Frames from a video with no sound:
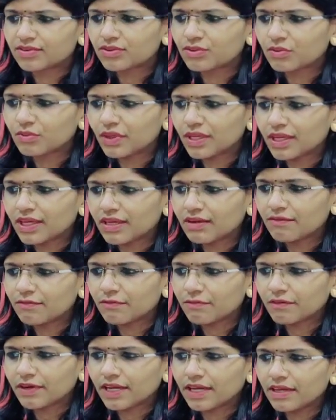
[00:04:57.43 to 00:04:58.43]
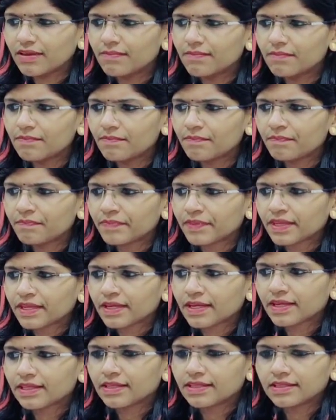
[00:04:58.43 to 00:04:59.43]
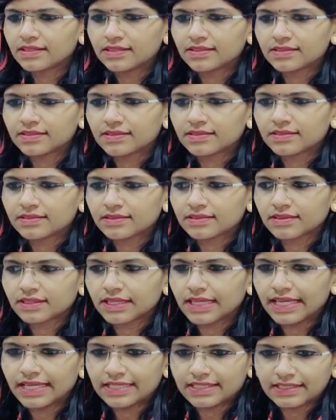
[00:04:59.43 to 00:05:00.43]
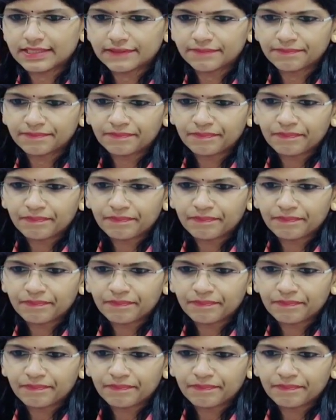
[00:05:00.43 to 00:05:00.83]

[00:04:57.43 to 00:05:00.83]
So we can frame this letter